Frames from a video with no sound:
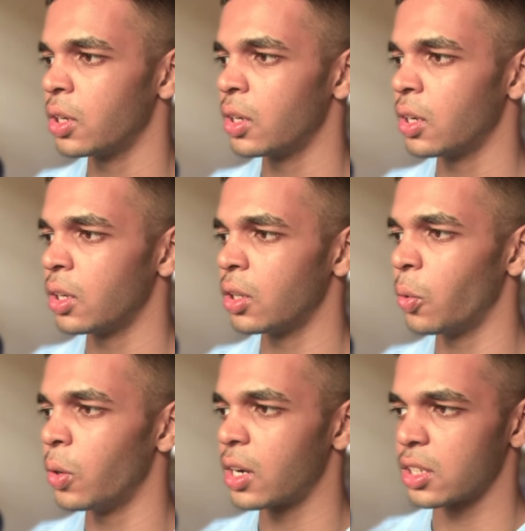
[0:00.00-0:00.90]
the
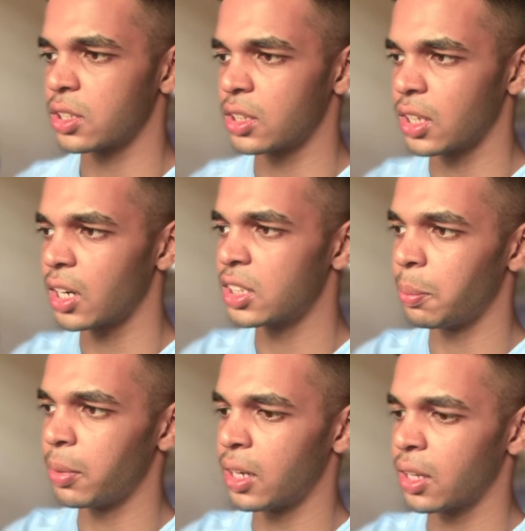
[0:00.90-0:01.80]
old trusted
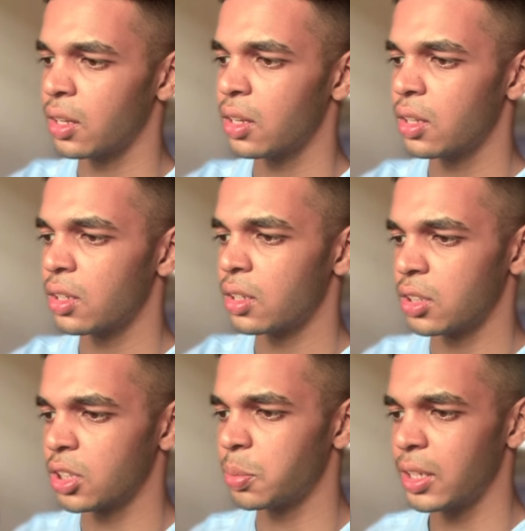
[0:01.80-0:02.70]
ChatGPT.
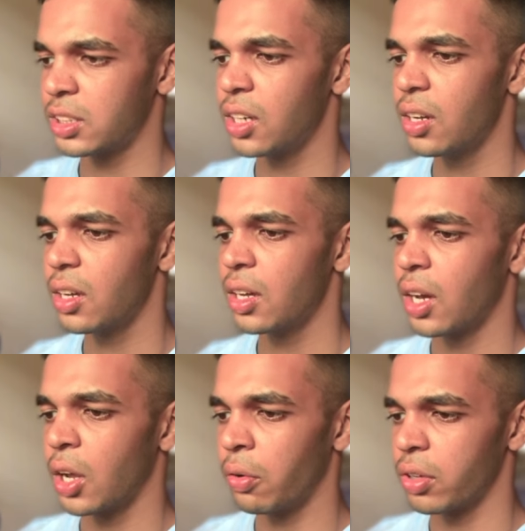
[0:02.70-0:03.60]
Just paste it,
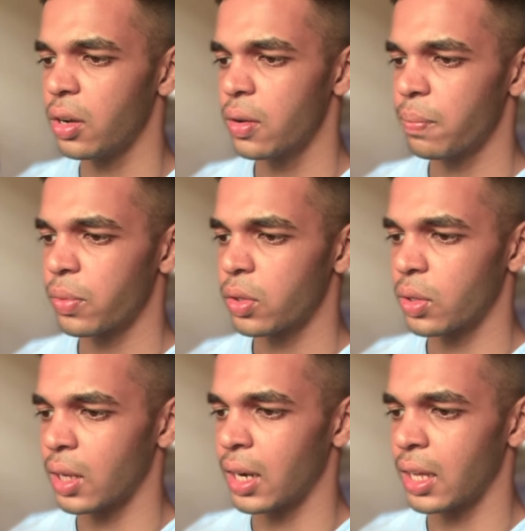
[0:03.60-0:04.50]
and over here you
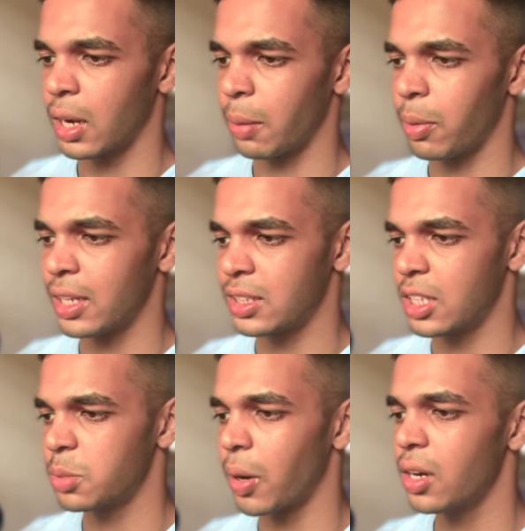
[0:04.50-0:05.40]
can like replace
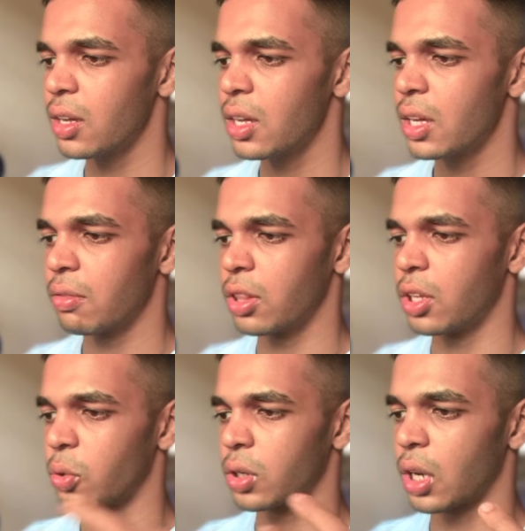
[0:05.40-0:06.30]
this part with the
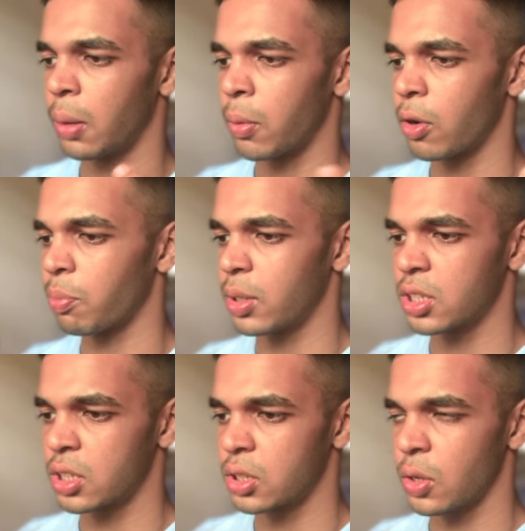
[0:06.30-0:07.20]
total number of
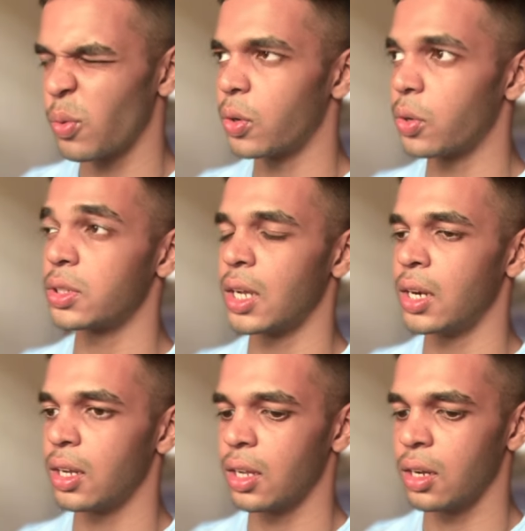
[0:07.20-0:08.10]
messages you want to
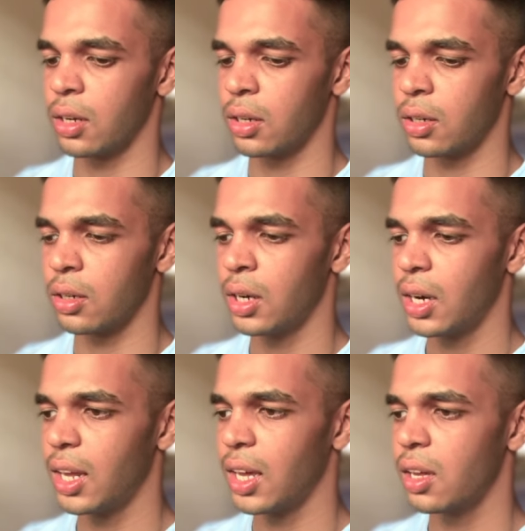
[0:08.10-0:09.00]
send in a
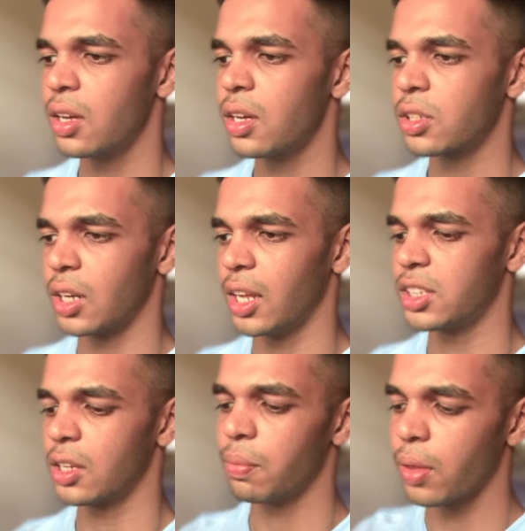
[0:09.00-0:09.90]
day. So let's
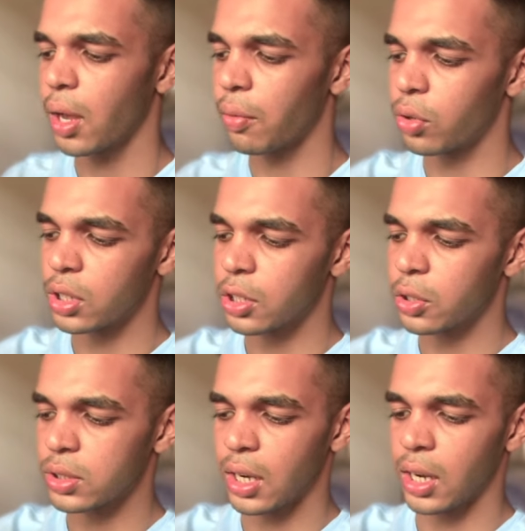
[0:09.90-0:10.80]
say I wanted to
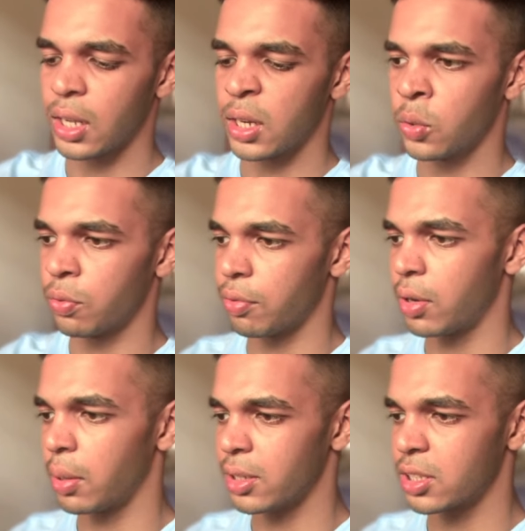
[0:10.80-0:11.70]
send like
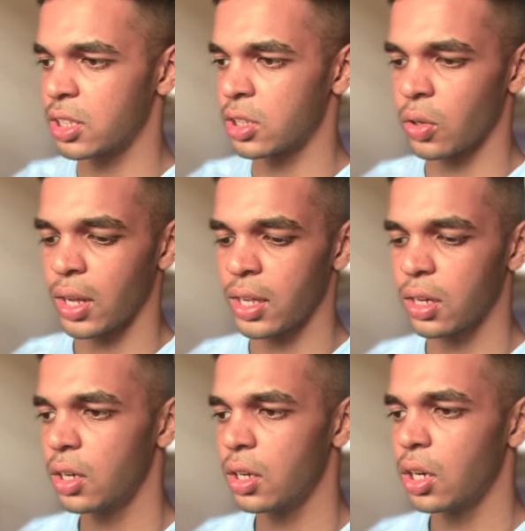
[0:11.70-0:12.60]
250 messages or like
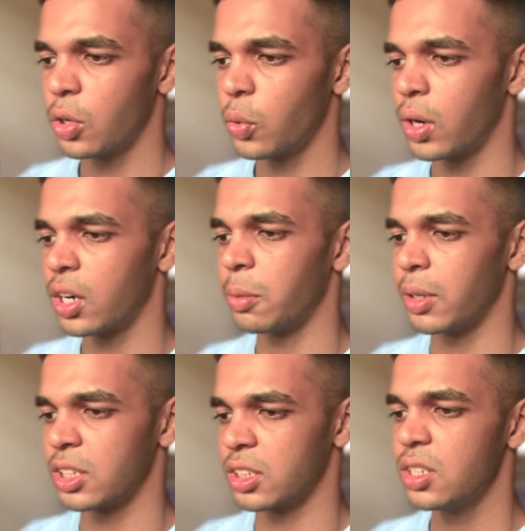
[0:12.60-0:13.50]
200
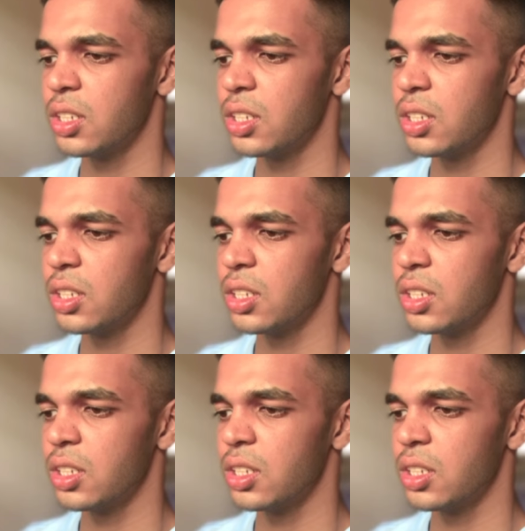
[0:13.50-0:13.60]
messages,